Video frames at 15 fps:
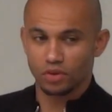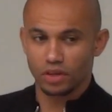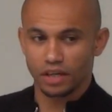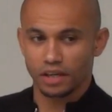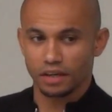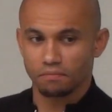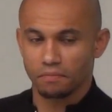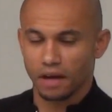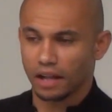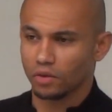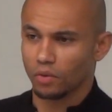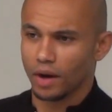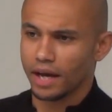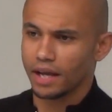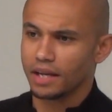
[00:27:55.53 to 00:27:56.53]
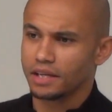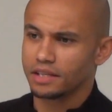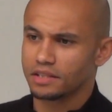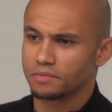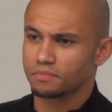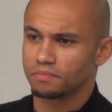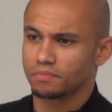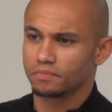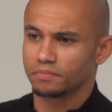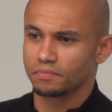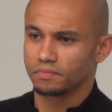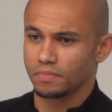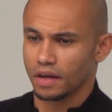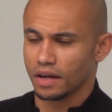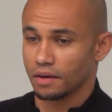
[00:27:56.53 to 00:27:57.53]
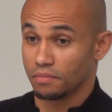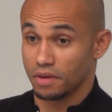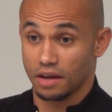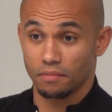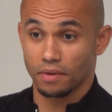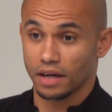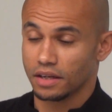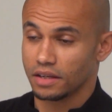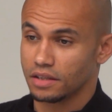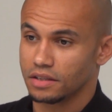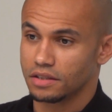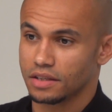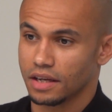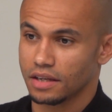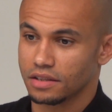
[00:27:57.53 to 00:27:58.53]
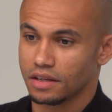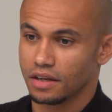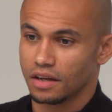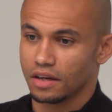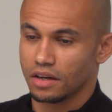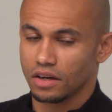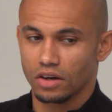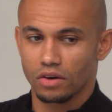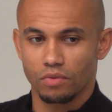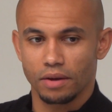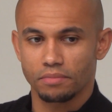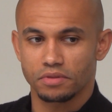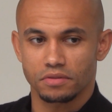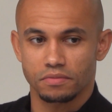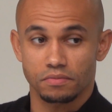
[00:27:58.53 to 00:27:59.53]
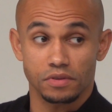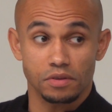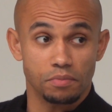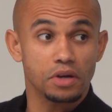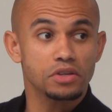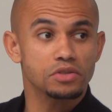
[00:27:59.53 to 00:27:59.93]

morning, and Al Wiley's kit man, he says, "Oh, Webbs, the